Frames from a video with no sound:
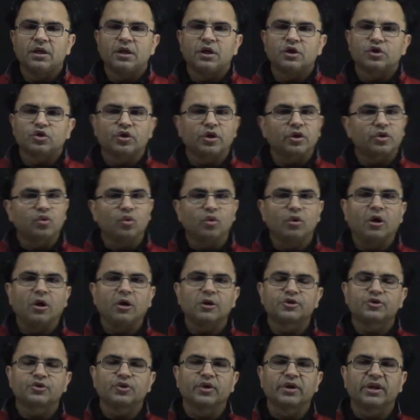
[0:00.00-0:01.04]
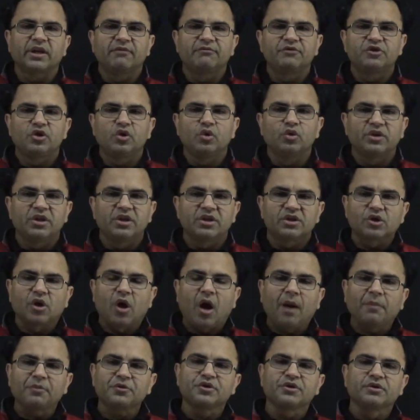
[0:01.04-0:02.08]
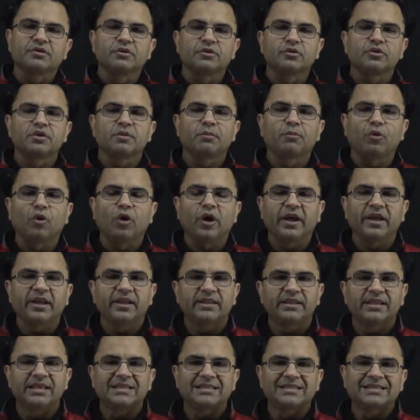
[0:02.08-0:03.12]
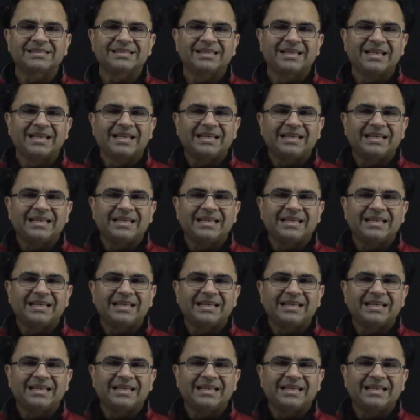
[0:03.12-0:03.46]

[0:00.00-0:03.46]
So the tool also gives you this option to deploy this